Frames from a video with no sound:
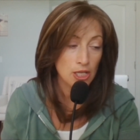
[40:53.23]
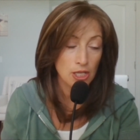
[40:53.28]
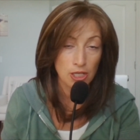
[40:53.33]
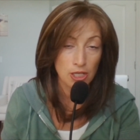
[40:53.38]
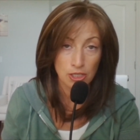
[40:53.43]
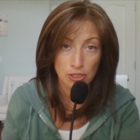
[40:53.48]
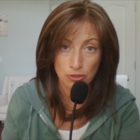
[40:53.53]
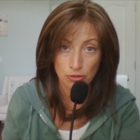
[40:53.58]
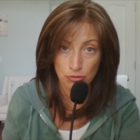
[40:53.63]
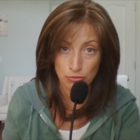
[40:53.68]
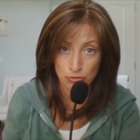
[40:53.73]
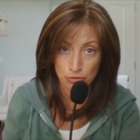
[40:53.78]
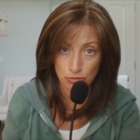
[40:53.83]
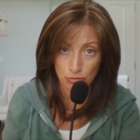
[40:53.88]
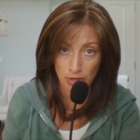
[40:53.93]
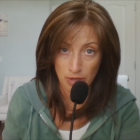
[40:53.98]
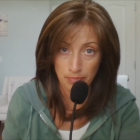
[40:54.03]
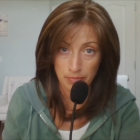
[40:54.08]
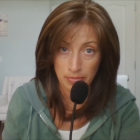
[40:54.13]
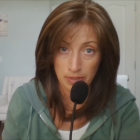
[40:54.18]
to
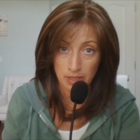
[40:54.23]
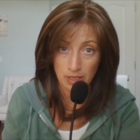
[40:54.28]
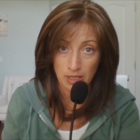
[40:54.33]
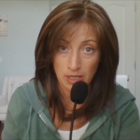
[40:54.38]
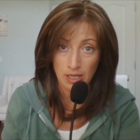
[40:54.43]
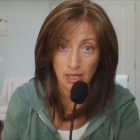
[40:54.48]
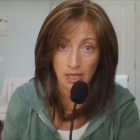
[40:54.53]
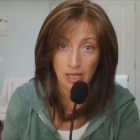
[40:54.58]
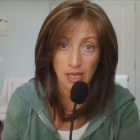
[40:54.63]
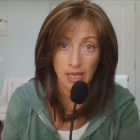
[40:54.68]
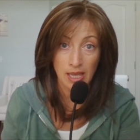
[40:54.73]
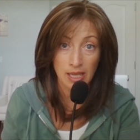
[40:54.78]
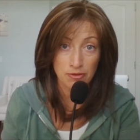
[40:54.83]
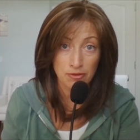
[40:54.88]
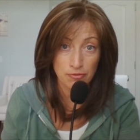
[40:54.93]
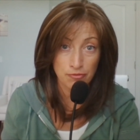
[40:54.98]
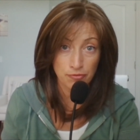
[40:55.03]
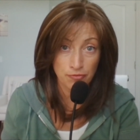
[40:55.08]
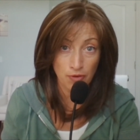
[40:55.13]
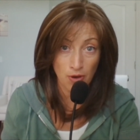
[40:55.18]
trip and
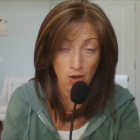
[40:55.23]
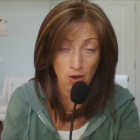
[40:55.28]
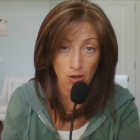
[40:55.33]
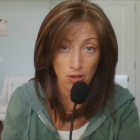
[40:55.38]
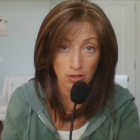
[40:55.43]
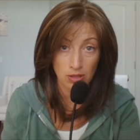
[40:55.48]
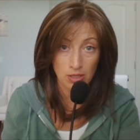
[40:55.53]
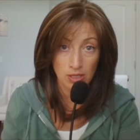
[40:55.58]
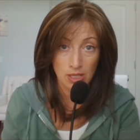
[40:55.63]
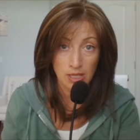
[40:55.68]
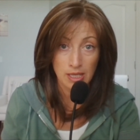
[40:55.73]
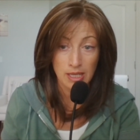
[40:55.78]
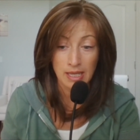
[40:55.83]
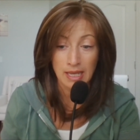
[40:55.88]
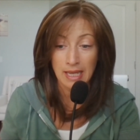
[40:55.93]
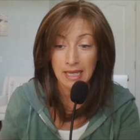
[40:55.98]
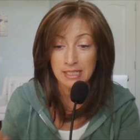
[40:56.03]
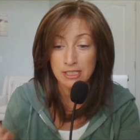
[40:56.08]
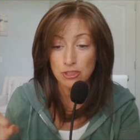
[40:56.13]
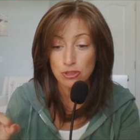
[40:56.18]
fall.
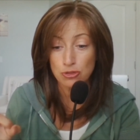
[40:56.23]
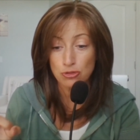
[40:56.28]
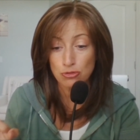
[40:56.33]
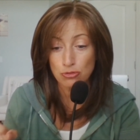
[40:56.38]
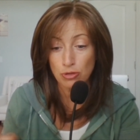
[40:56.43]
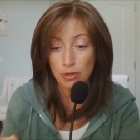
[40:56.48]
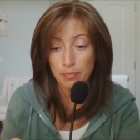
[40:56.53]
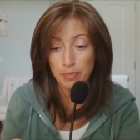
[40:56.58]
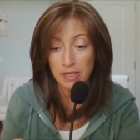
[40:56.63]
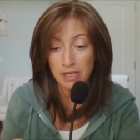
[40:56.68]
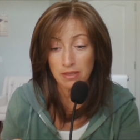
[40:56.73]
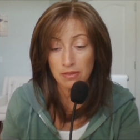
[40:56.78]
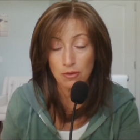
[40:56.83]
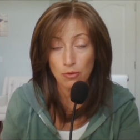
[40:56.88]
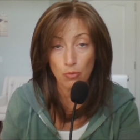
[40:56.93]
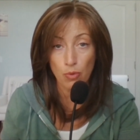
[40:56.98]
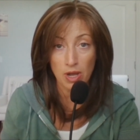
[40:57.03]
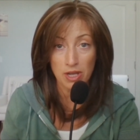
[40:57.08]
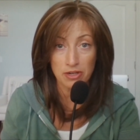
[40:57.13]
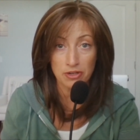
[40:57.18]
It's tripping the
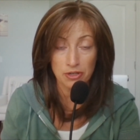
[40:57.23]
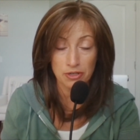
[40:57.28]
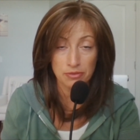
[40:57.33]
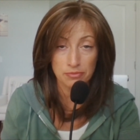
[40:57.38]
wire.